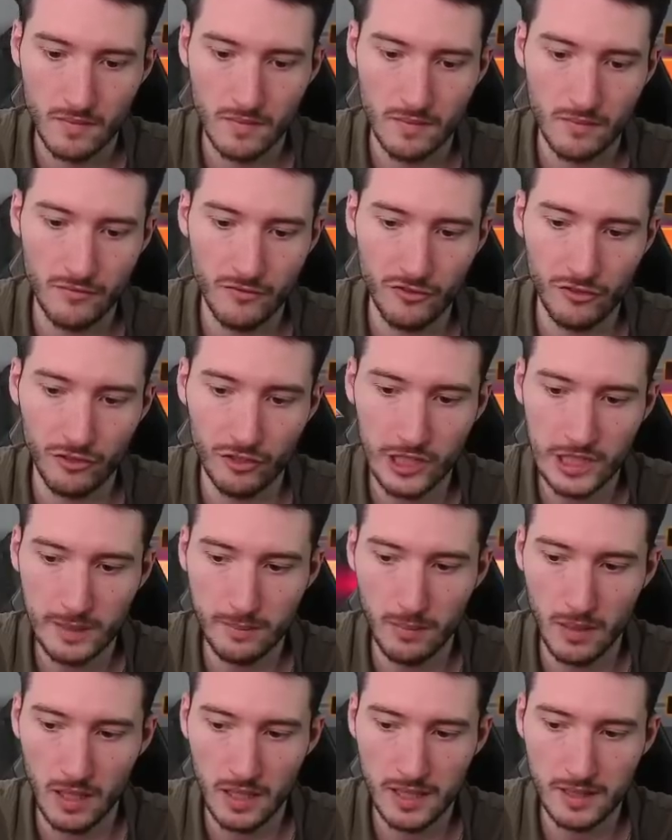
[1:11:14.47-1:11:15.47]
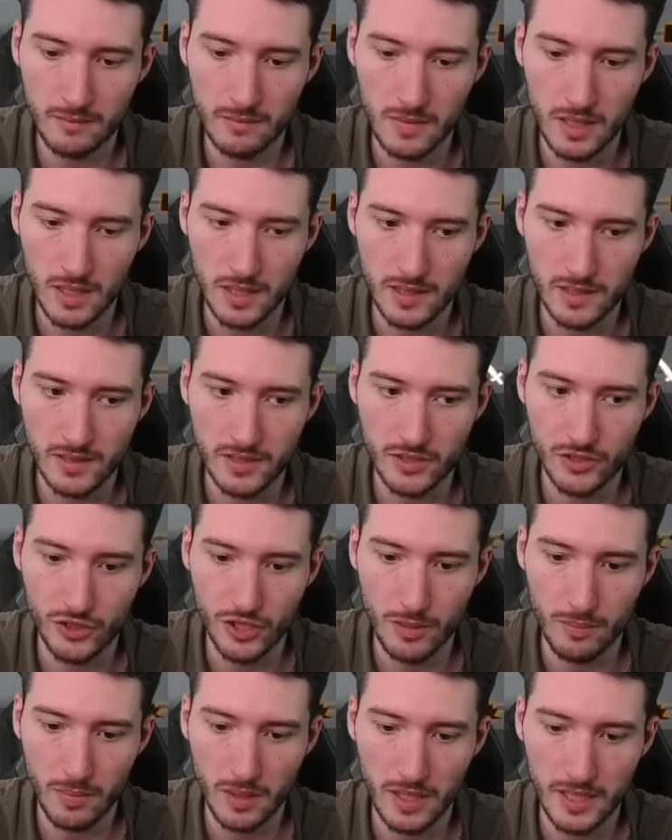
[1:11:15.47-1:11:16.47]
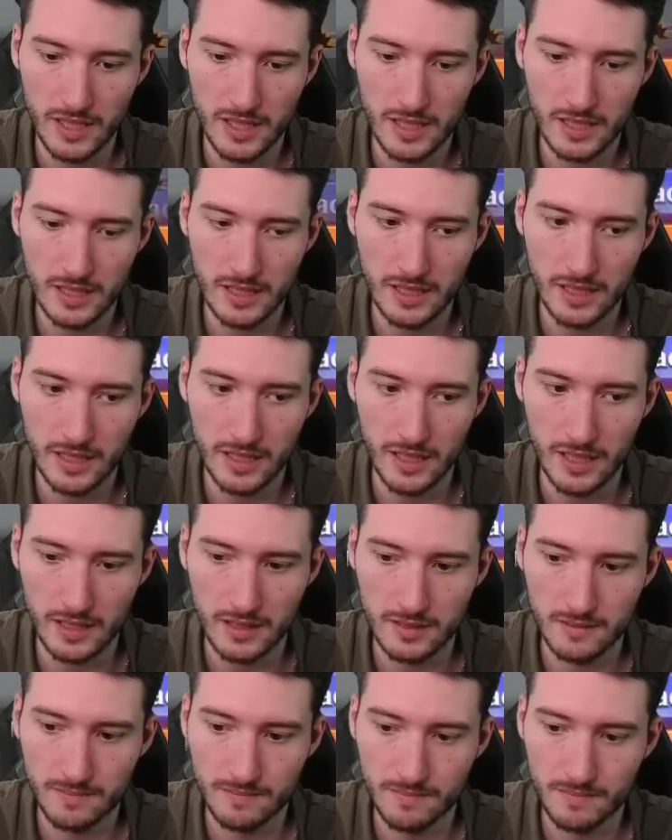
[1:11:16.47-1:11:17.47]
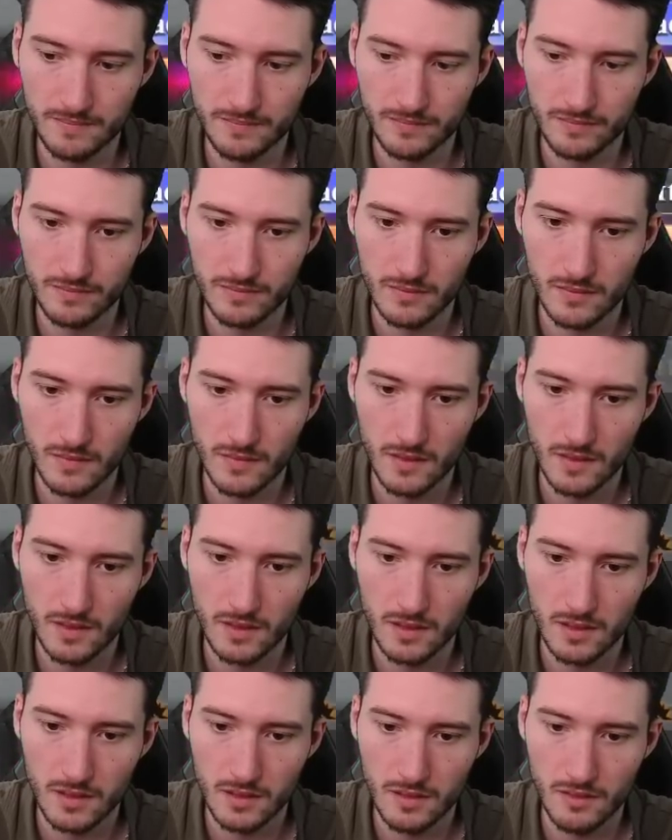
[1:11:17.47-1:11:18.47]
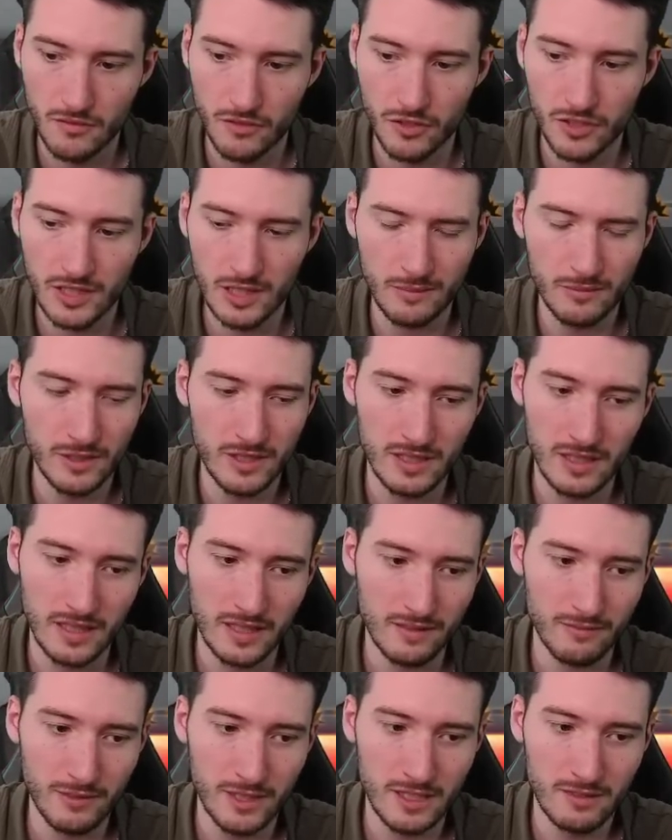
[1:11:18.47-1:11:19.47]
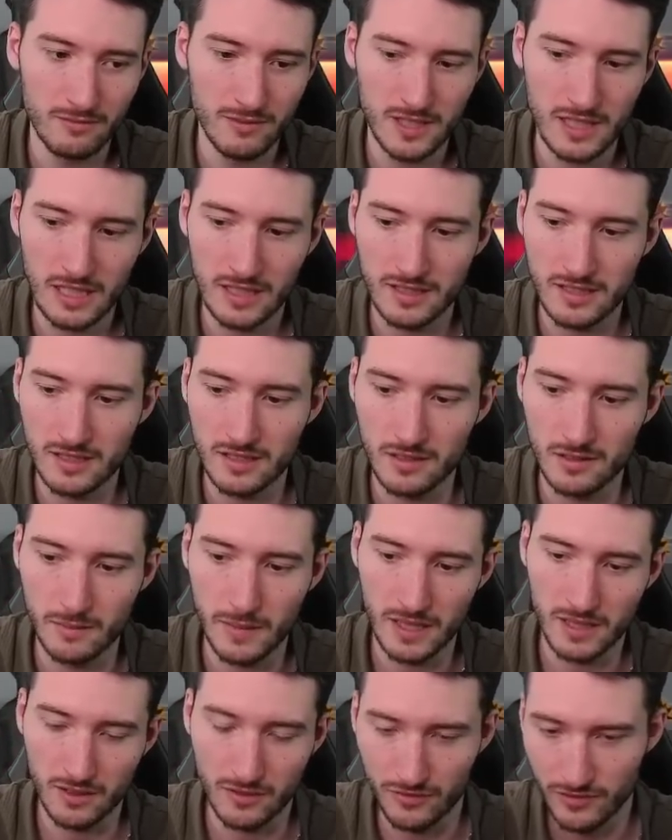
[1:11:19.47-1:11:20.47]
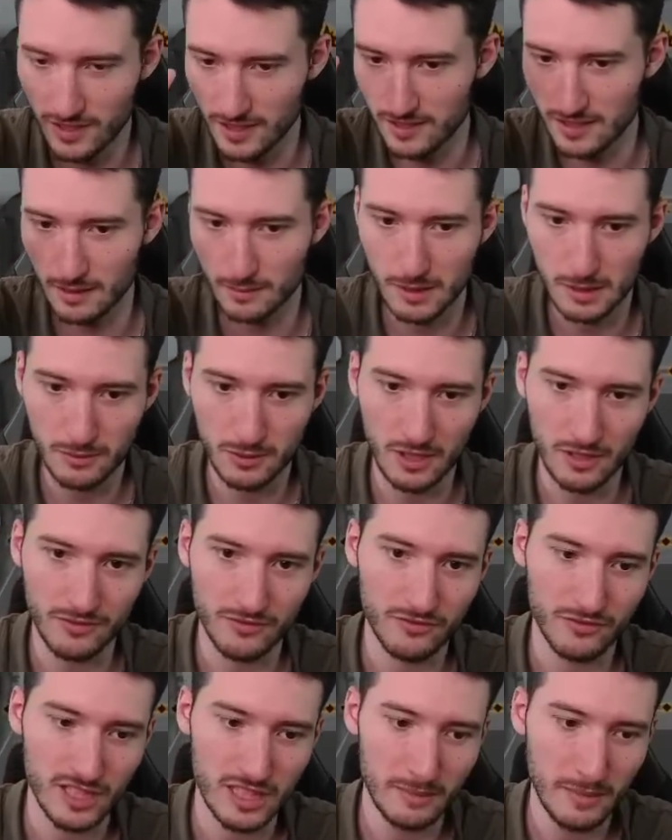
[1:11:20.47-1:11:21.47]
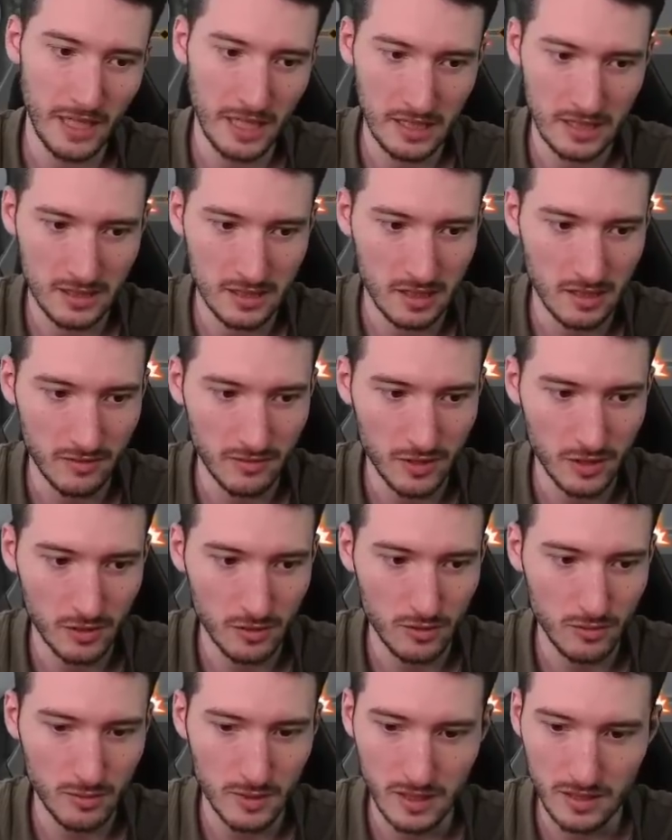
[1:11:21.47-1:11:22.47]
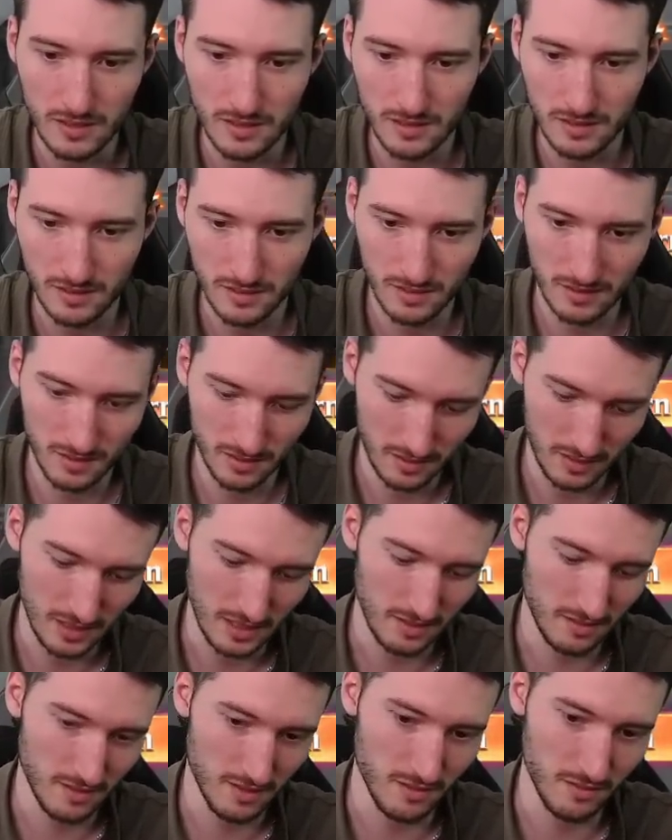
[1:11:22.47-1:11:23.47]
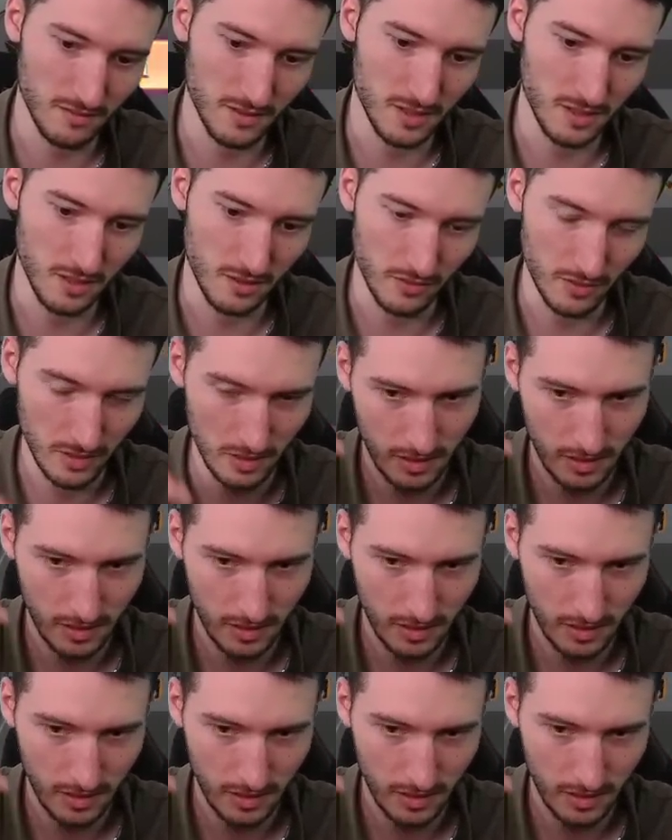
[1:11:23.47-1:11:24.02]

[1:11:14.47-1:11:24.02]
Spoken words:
Free blind mice. Should I play that? I can't. For some reason, like when Sunken Citadel makes you think sometimes you have 3 mana instead of 2, but yeah, no, you don't.